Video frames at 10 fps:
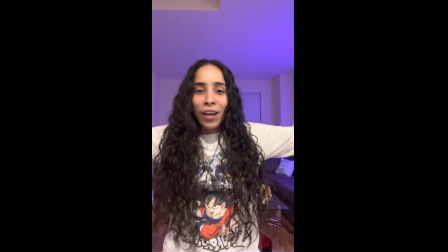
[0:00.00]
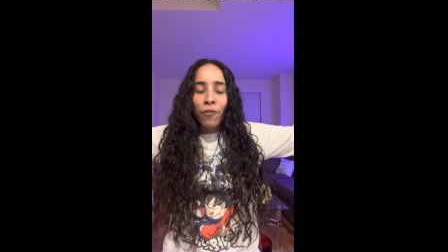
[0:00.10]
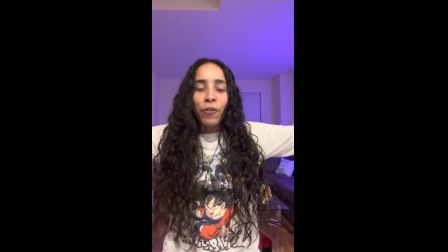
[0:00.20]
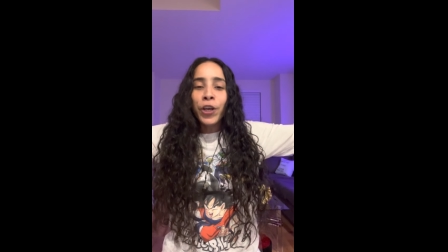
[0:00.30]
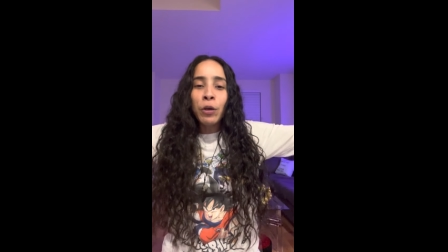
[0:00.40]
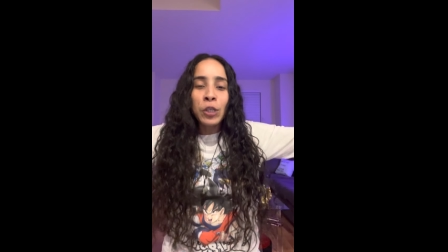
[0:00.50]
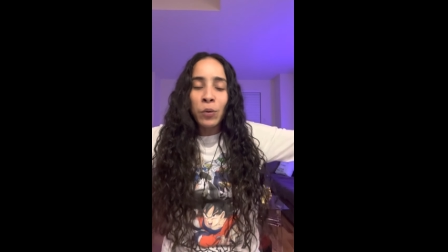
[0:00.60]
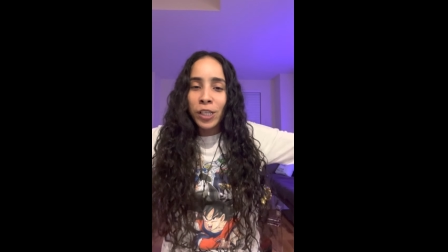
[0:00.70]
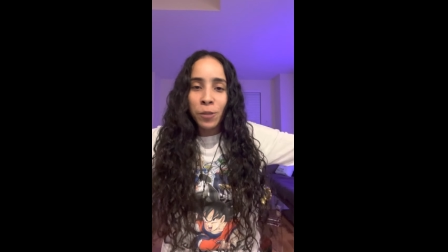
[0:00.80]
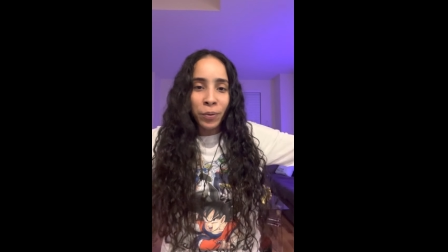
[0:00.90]
for you to
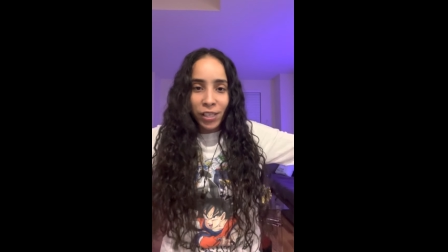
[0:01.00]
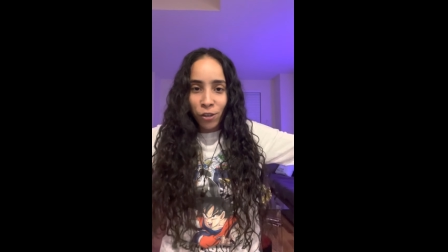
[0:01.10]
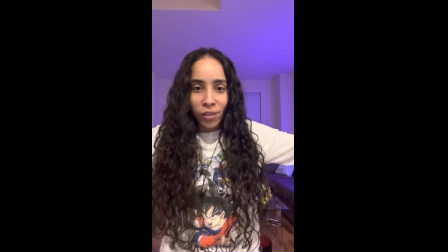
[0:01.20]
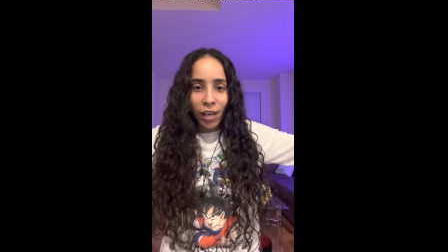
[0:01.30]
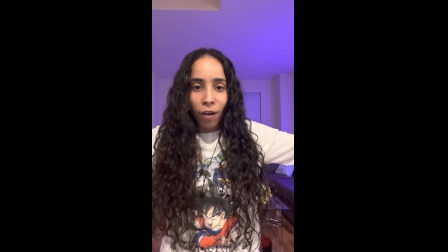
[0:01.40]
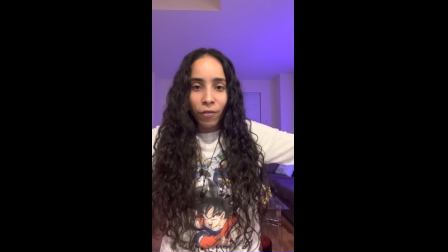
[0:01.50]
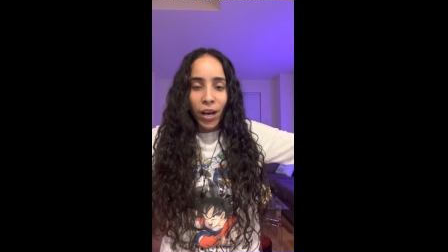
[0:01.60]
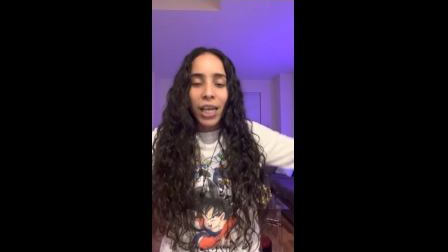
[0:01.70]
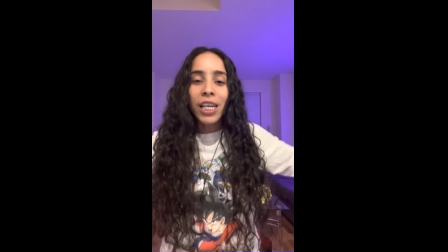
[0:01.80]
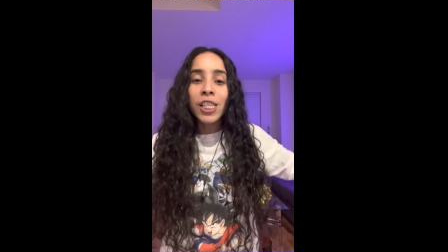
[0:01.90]
express yourself,
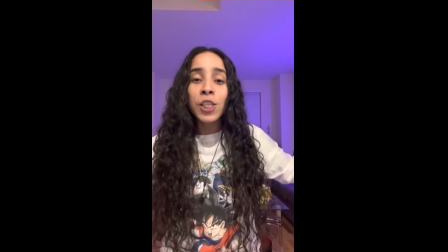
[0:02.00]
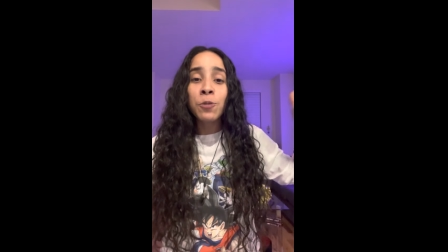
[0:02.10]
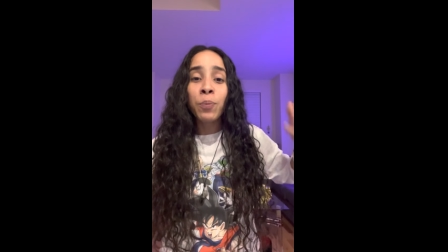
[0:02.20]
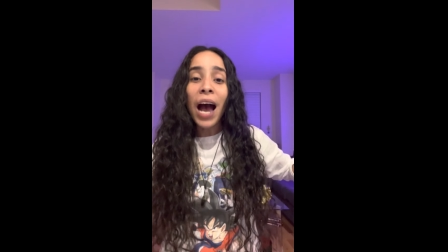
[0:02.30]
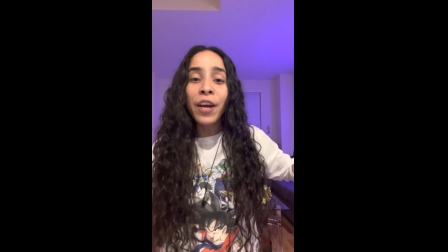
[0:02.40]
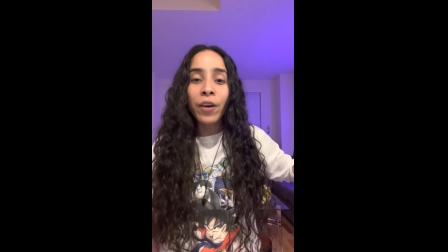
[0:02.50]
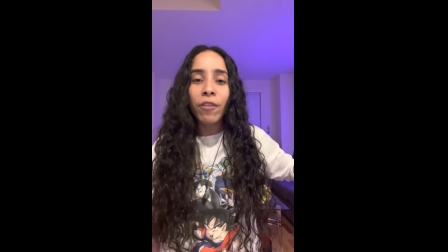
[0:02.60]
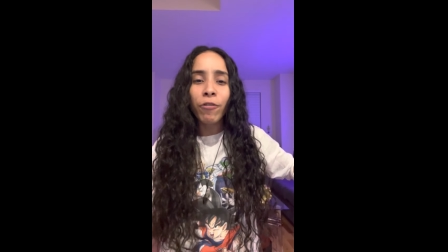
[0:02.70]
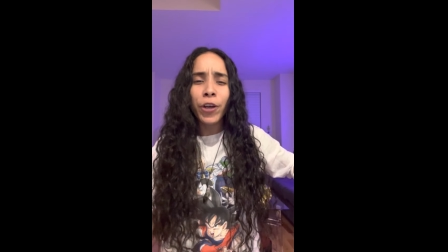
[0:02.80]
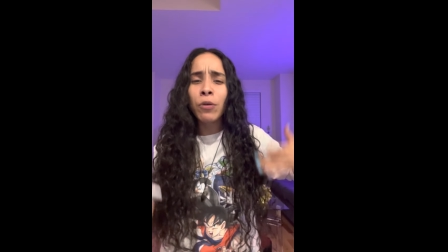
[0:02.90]
conspiring
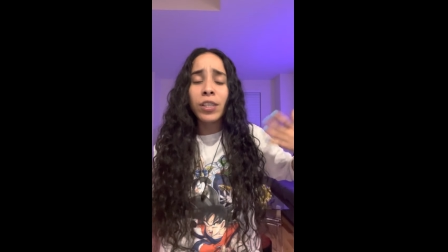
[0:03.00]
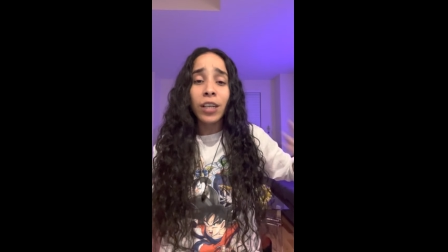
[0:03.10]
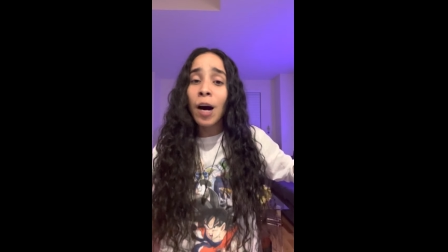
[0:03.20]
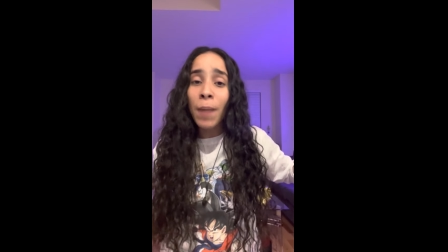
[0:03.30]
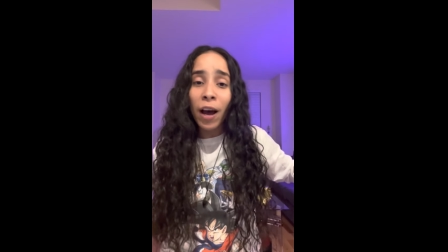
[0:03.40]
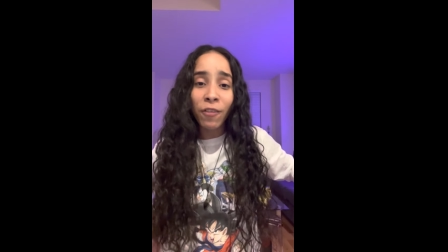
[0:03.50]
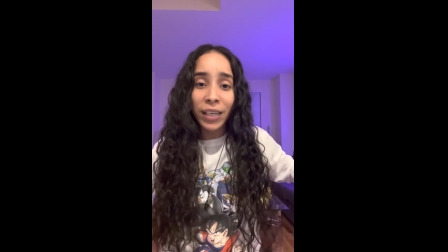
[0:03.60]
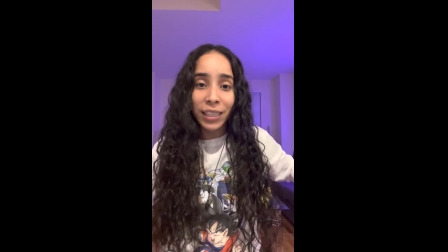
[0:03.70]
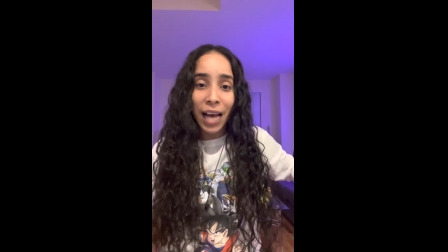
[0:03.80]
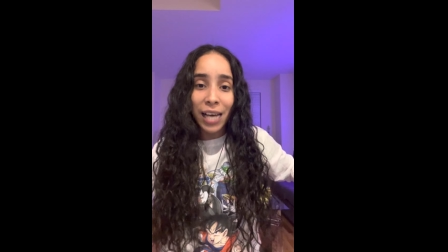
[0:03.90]
for you to come out of the
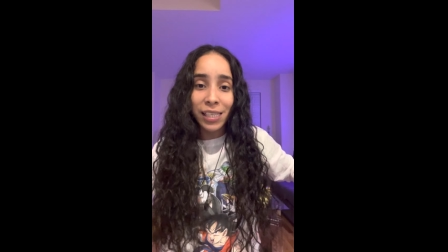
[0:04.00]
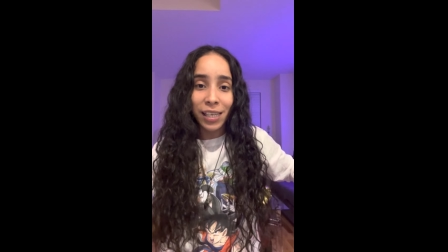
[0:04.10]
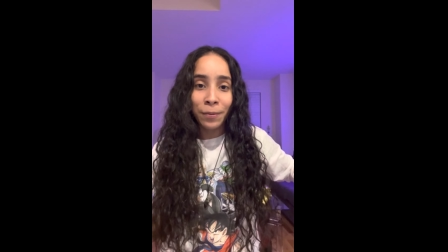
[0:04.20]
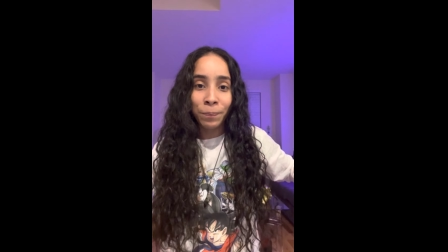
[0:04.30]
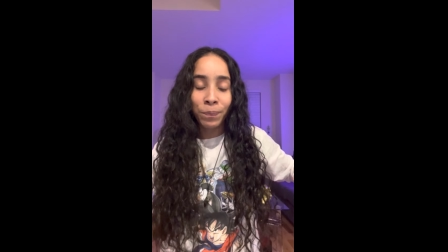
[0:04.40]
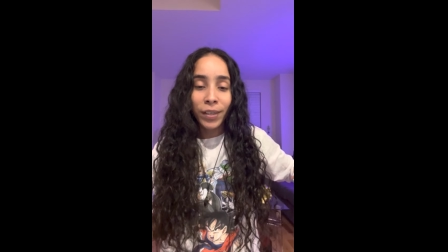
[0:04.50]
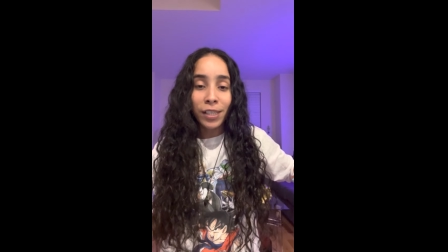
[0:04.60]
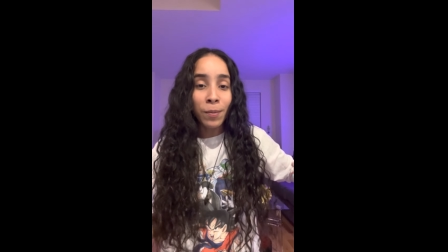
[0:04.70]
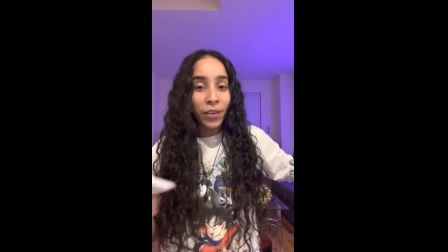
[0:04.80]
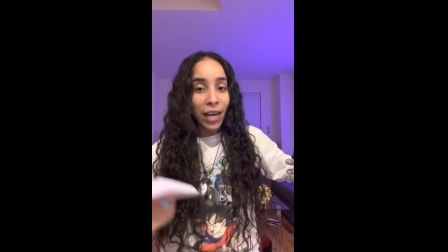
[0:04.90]
closet.
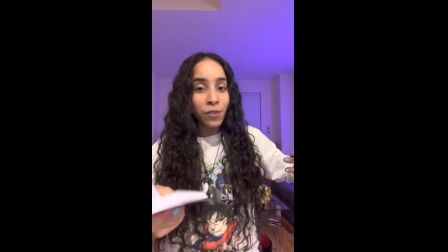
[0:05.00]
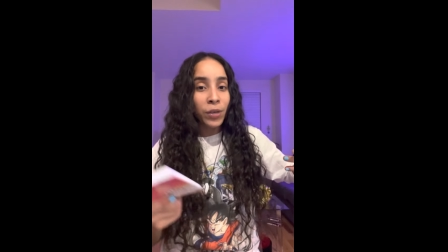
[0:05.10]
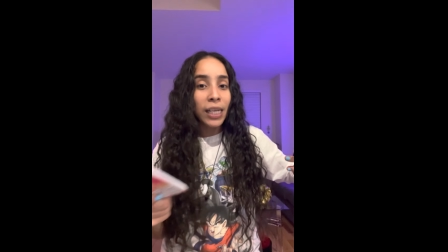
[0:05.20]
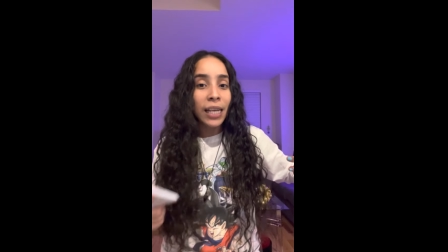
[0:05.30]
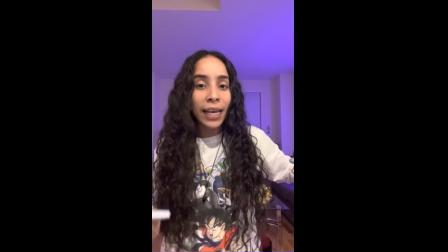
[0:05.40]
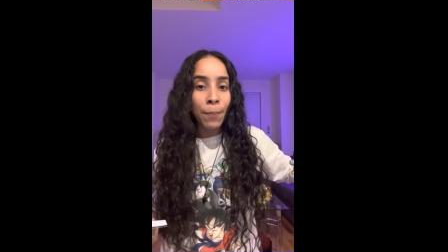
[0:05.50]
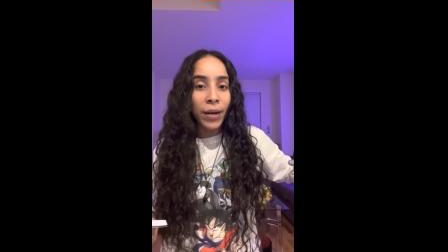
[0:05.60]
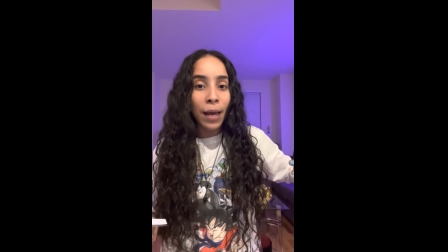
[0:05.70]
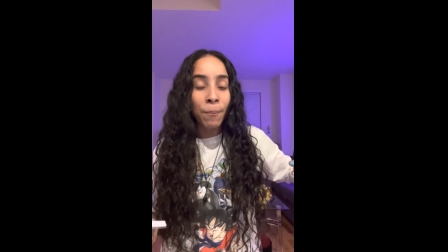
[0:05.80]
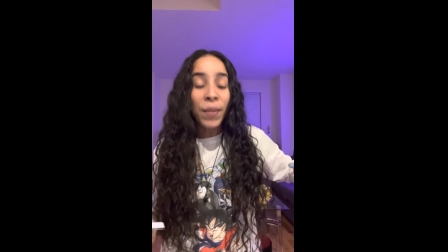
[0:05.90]
Some of you guys really like
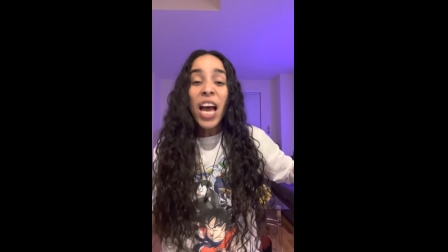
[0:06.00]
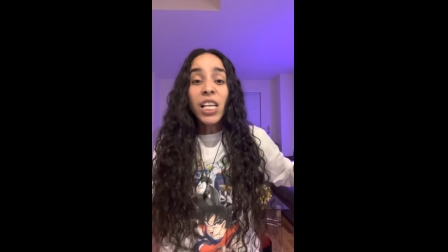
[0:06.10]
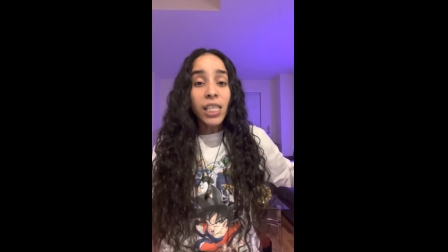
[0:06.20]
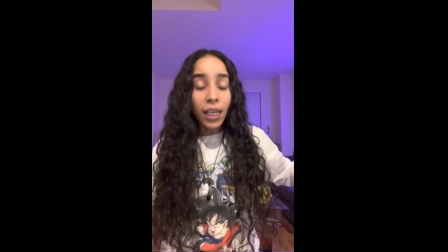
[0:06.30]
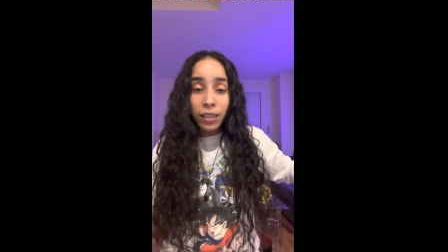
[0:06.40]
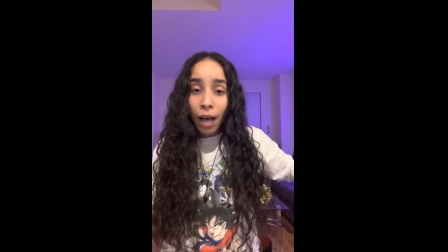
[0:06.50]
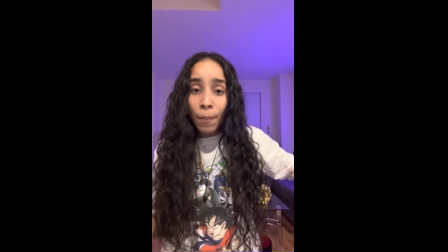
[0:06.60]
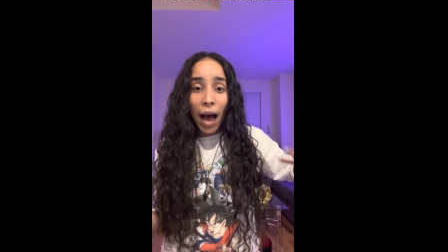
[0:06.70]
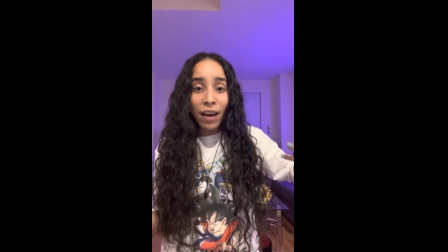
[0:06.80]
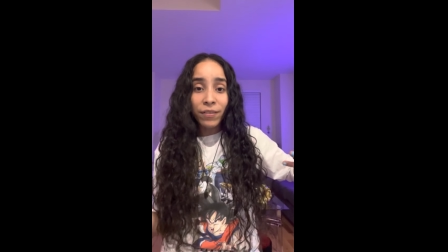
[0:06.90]
Eminem. To come
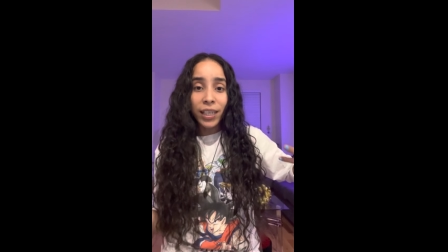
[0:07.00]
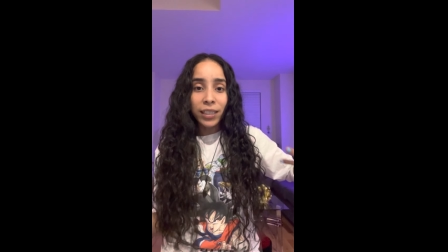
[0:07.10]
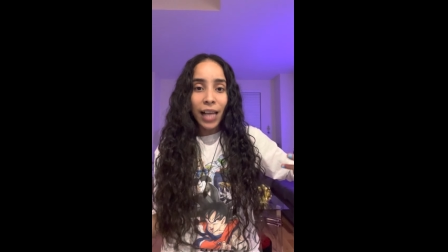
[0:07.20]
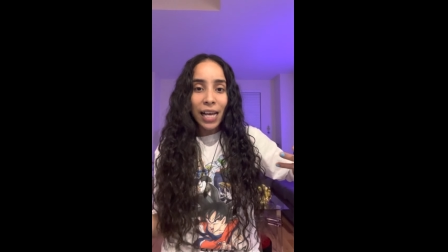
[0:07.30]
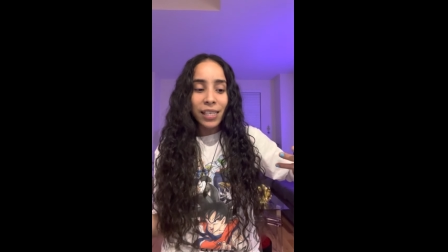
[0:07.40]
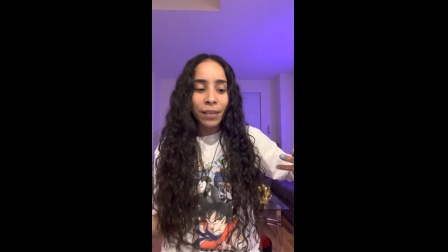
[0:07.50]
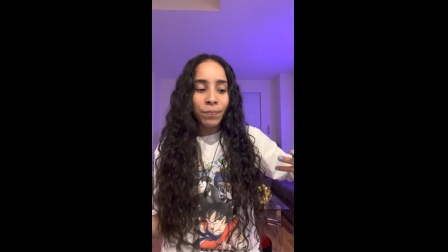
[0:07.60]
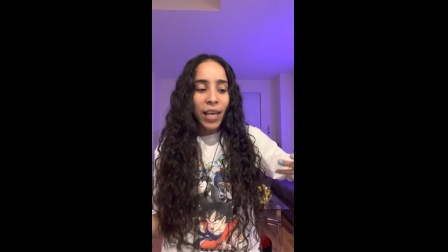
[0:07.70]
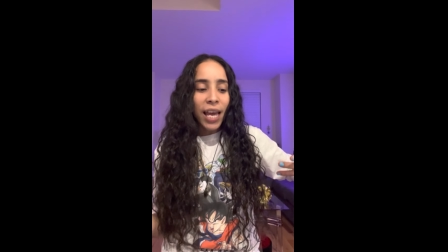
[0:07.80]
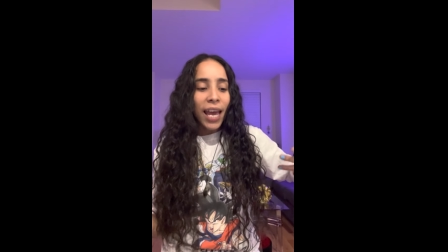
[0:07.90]
out of the closet
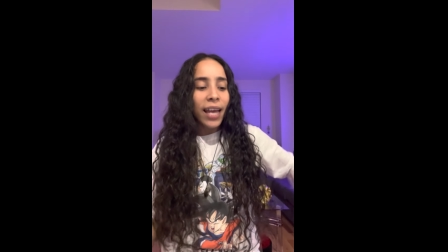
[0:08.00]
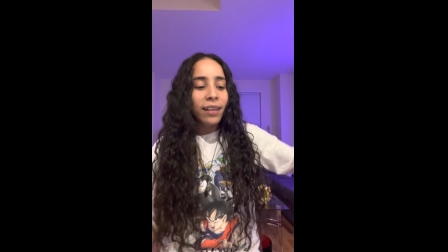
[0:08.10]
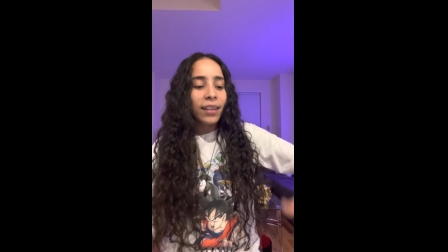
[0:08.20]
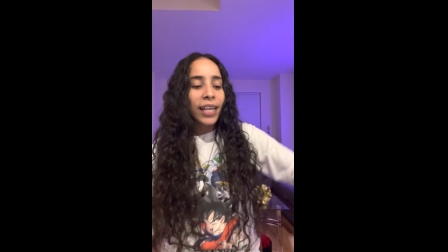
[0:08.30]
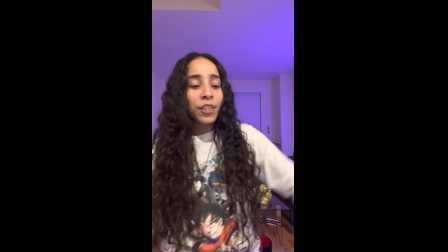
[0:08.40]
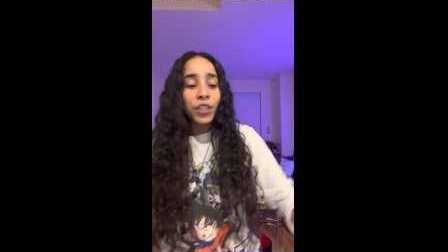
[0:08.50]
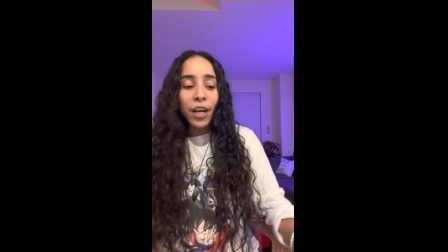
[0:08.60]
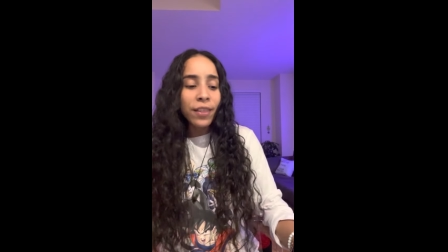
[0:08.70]
and share